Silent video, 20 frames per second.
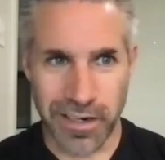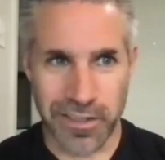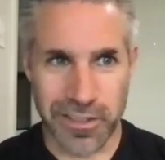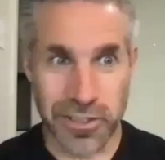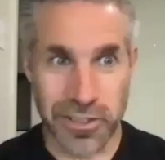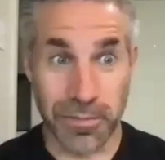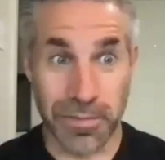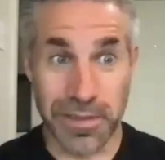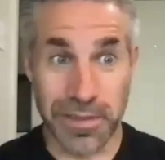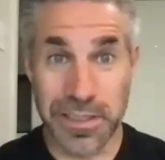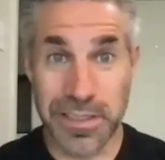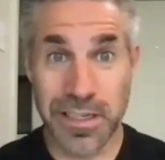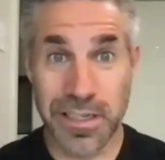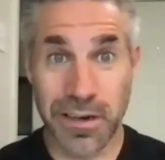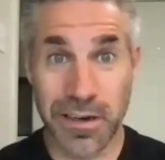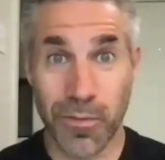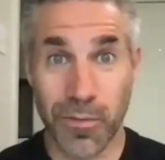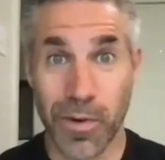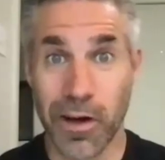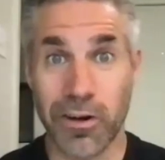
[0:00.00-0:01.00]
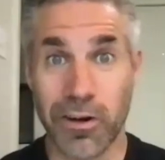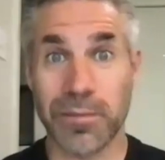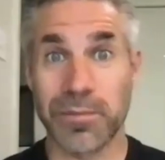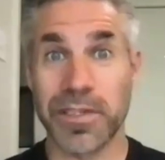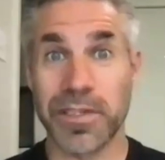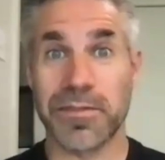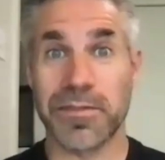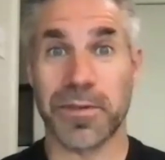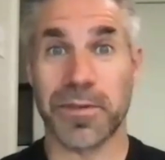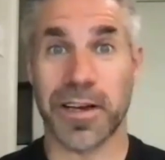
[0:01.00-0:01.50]
So Melissa, welcome to
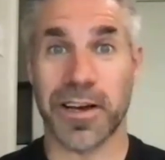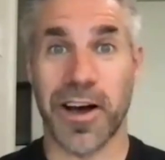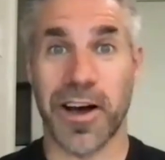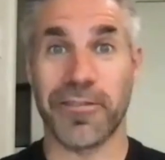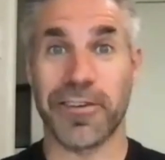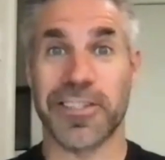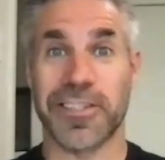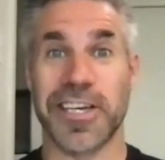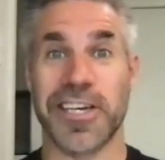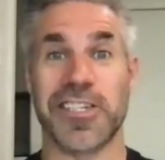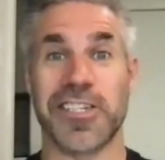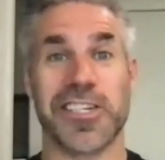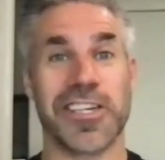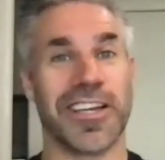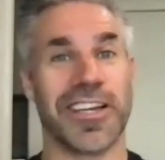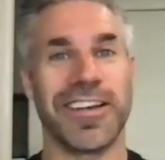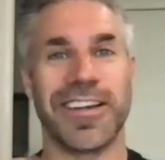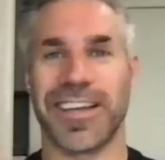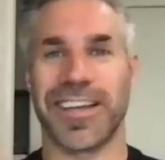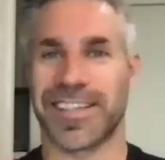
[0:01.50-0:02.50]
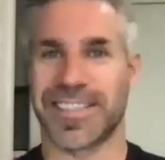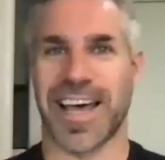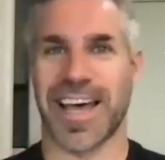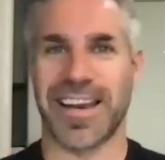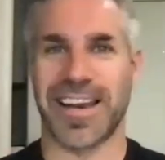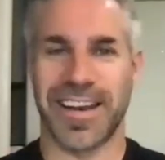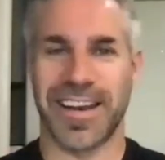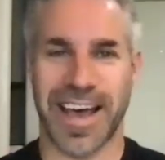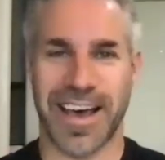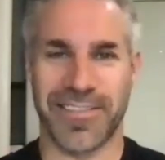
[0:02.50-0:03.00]
the conversation.
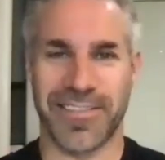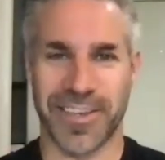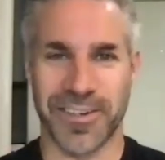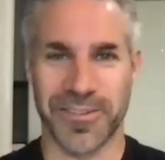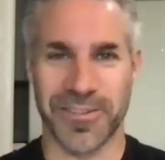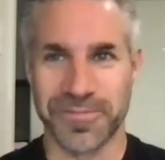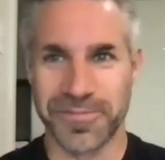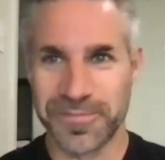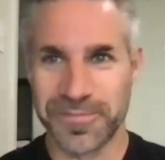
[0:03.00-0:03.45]
Excited to have you.